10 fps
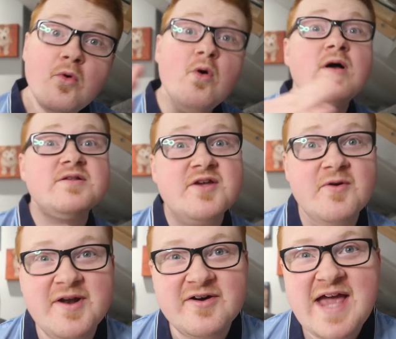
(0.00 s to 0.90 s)
Who What's
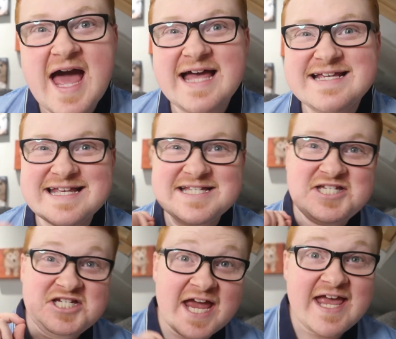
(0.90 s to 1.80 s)
going on guys?
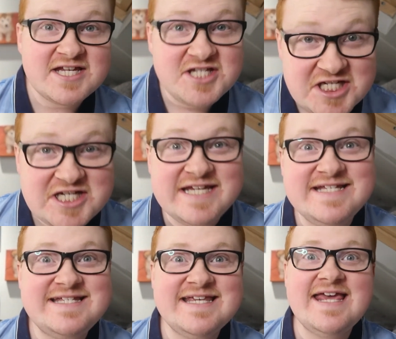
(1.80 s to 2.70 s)

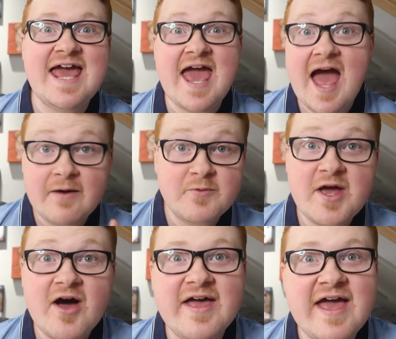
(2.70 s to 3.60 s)
JSGC here and
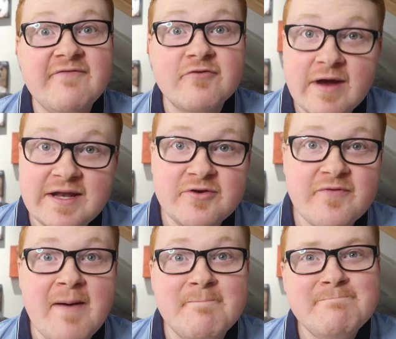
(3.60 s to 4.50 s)
we are here for
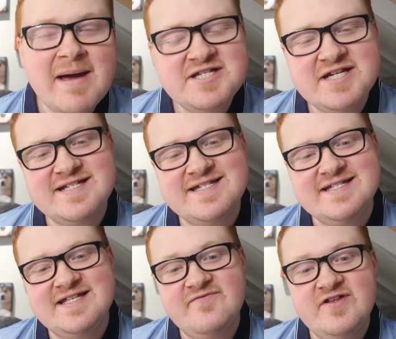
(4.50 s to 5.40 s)
another Manchester
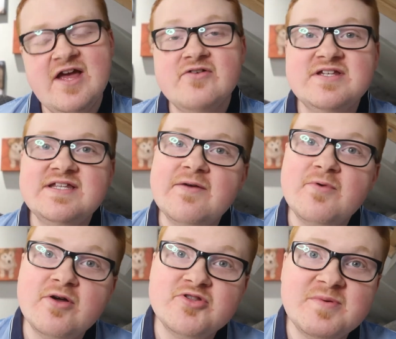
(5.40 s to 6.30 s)
City video. Today
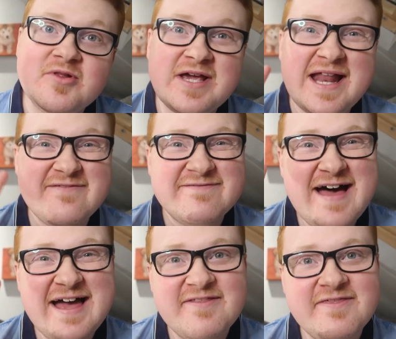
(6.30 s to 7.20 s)
we're going to be looking at
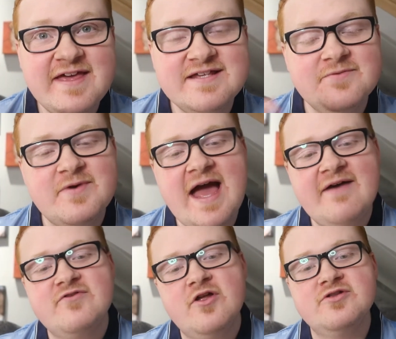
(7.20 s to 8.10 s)
five things that we
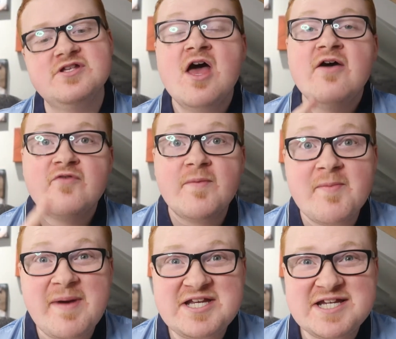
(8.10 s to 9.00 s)
have learnt from
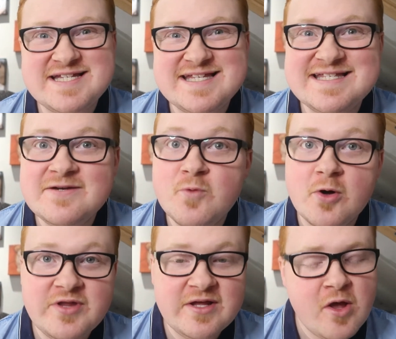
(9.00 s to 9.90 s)
the Manchester City
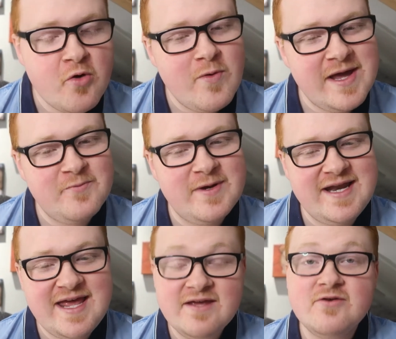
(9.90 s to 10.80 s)
1-0 away
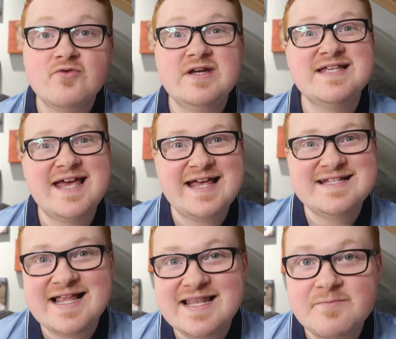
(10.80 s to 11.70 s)
win in Greece
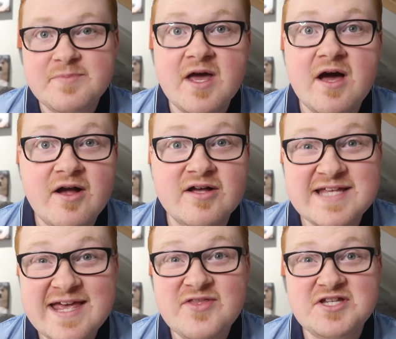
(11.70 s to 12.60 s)
against
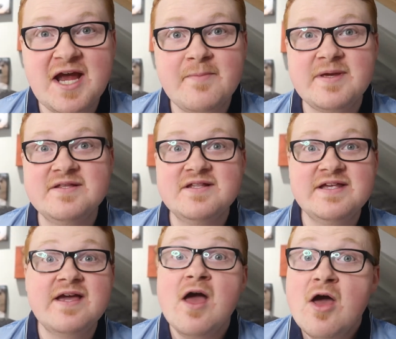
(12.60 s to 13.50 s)
Olympiacos in the Champions
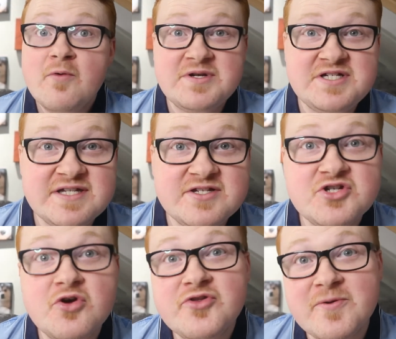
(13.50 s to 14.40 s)
League which has
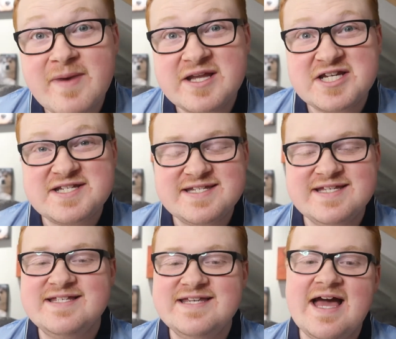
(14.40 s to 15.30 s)
ensured that Manchester
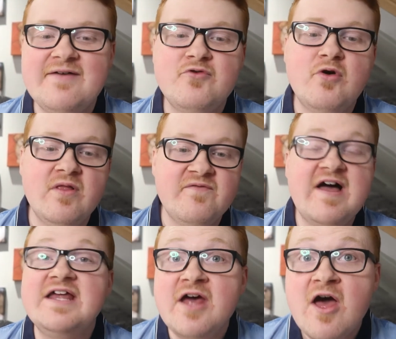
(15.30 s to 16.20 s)
City have
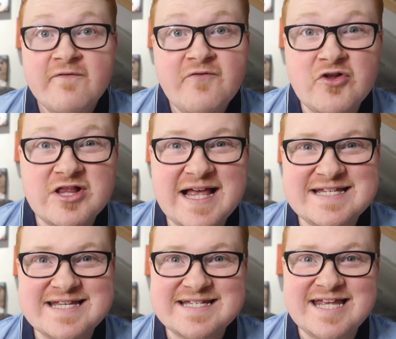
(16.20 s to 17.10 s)
qualified for the
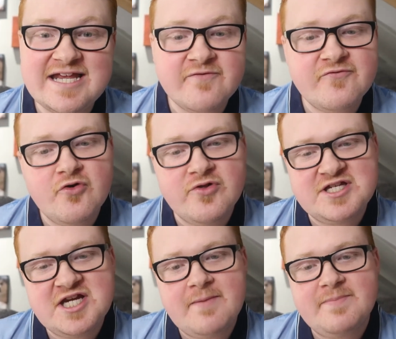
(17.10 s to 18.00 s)
last 16 for the
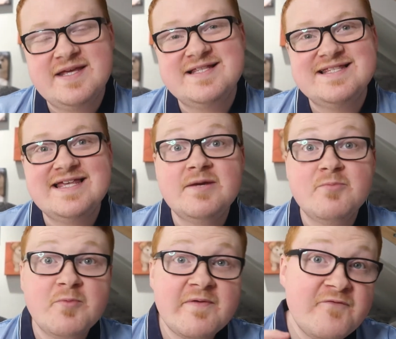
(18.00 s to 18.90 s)
Champions League.
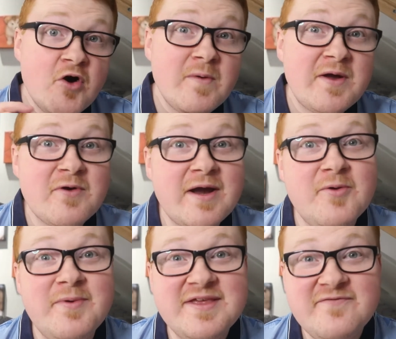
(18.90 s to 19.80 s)
But before we crack
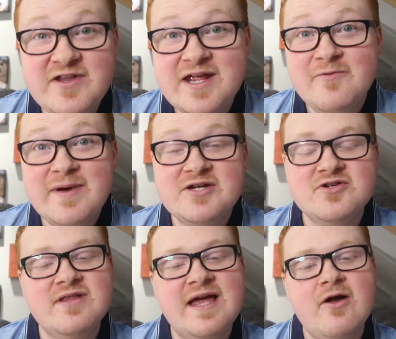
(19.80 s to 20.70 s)
on with this video make
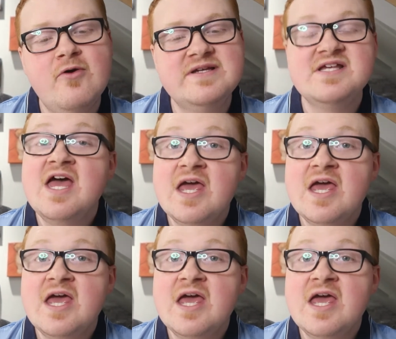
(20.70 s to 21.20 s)
sure like always